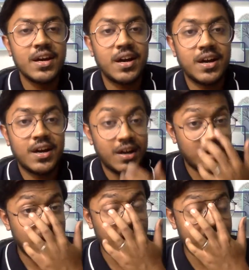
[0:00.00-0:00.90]

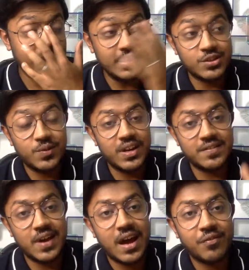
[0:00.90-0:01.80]
At least you will
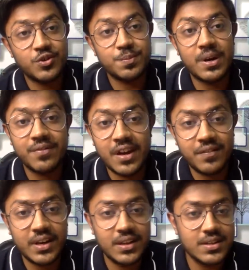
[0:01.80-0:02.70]
have to spend
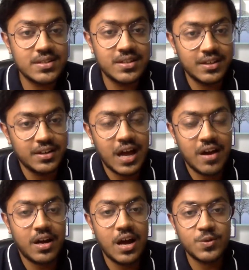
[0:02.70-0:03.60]
5-10 years
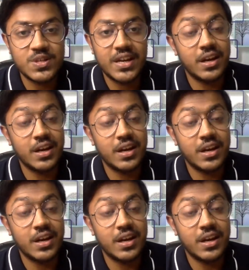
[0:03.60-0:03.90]
outside